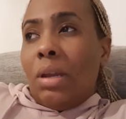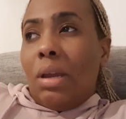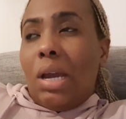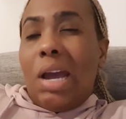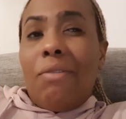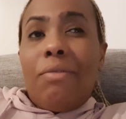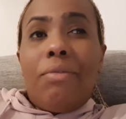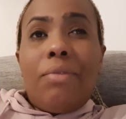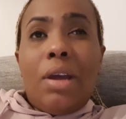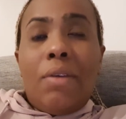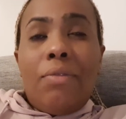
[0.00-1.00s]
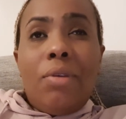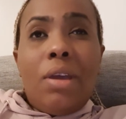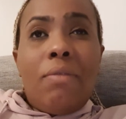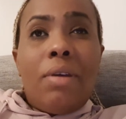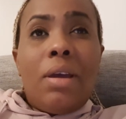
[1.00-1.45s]
Have you
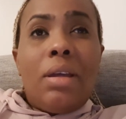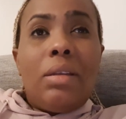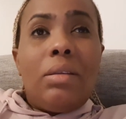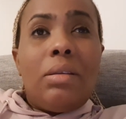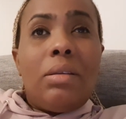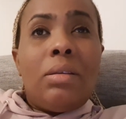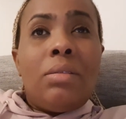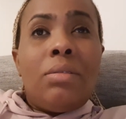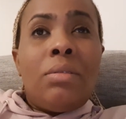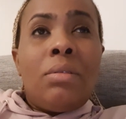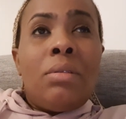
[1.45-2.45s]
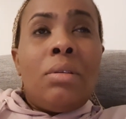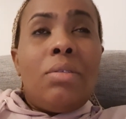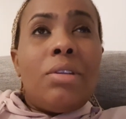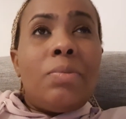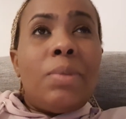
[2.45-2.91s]
ever
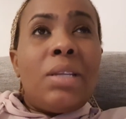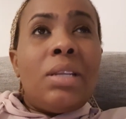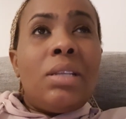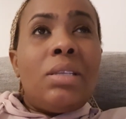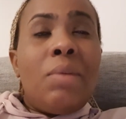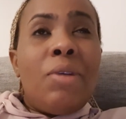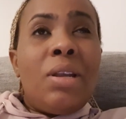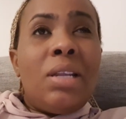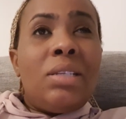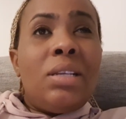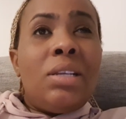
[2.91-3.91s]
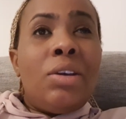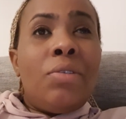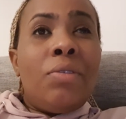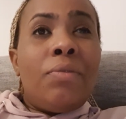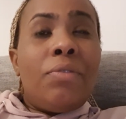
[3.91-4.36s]
respected someone until now
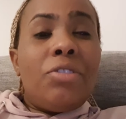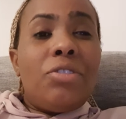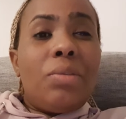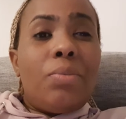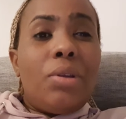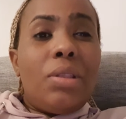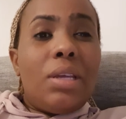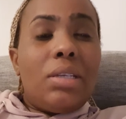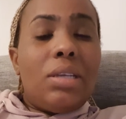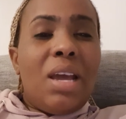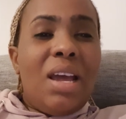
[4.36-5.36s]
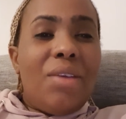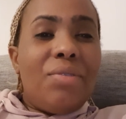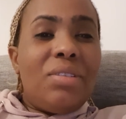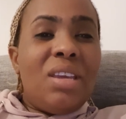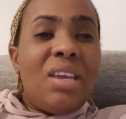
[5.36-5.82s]
you've reached a point that you
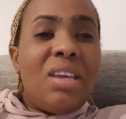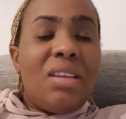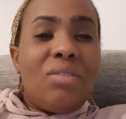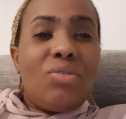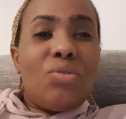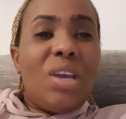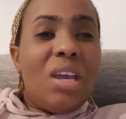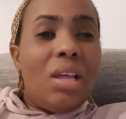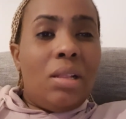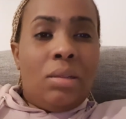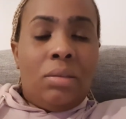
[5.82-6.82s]
say to hell,